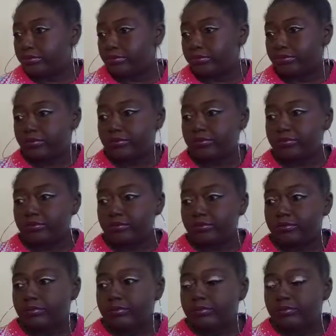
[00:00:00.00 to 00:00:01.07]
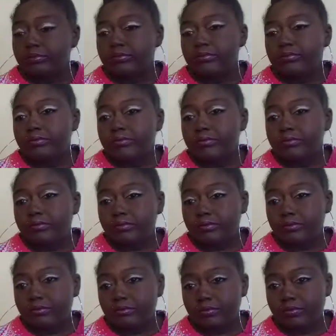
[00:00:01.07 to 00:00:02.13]

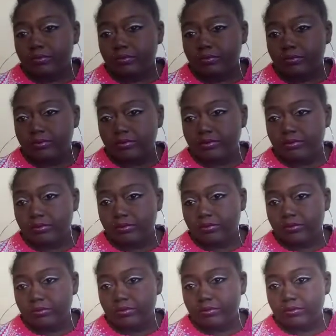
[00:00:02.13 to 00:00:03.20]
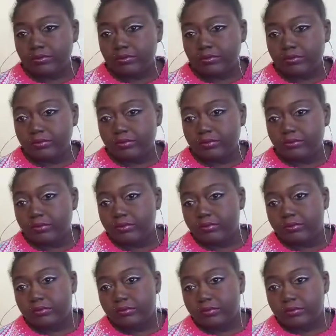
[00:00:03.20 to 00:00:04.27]

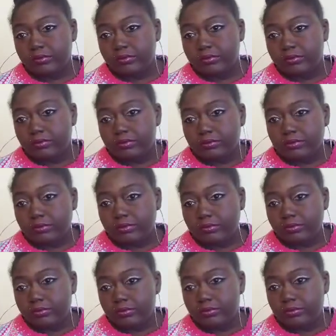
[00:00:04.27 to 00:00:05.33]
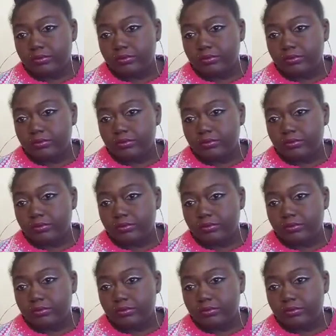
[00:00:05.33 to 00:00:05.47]
[no speech]